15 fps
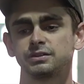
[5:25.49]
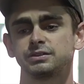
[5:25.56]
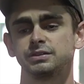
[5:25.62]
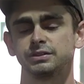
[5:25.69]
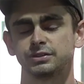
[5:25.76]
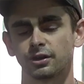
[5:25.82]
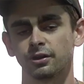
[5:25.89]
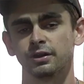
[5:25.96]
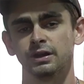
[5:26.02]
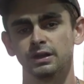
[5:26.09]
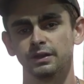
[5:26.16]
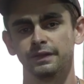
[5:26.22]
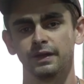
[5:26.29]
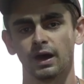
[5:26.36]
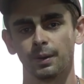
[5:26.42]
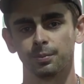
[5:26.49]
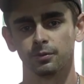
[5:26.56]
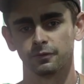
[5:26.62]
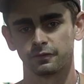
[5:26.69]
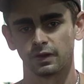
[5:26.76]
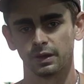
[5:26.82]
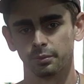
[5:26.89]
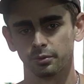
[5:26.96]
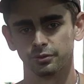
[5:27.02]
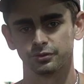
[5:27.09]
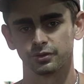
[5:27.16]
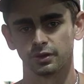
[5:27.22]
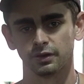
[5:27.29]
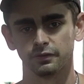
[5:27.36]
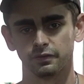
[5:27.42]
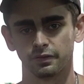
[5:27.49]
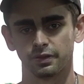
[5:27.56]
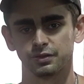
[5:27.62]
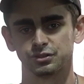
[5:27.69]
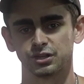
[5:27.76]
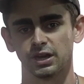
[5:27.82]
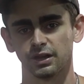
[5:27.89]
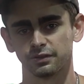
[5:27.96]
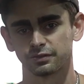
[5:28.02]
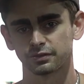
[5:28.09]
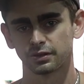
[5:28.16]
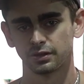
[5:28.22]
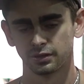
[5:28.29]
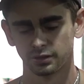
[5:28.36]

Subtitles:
to target the upper fibers of the chest.